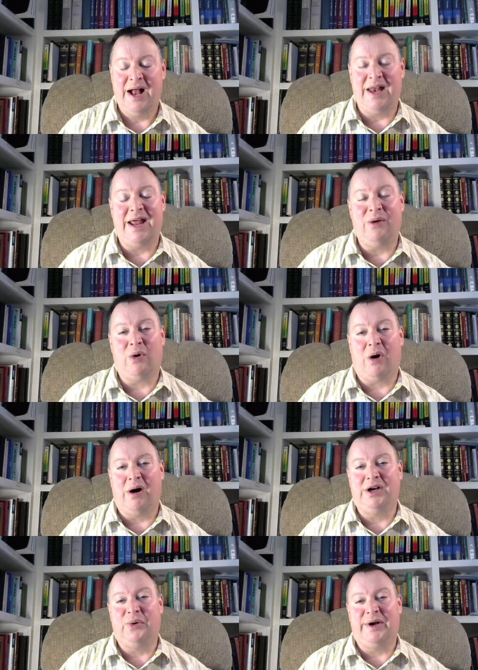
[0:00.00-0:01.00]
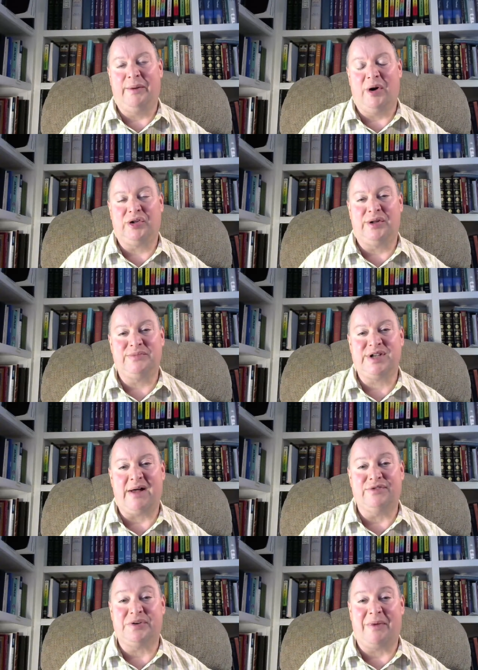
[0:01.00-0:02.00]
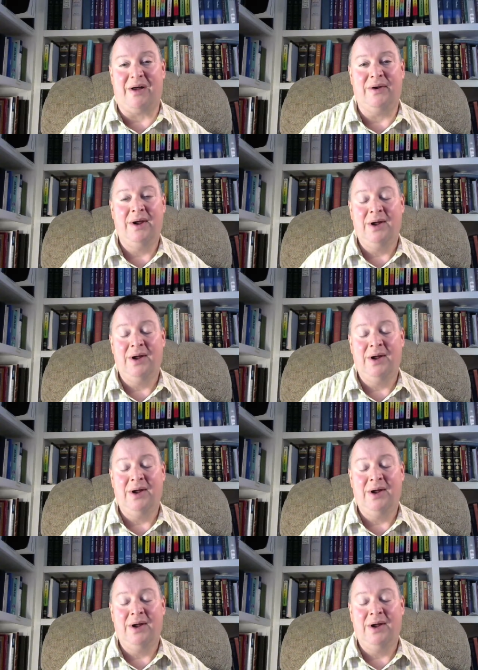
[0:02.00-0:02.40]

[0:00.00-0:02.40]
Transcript: And they were arguing among themselves about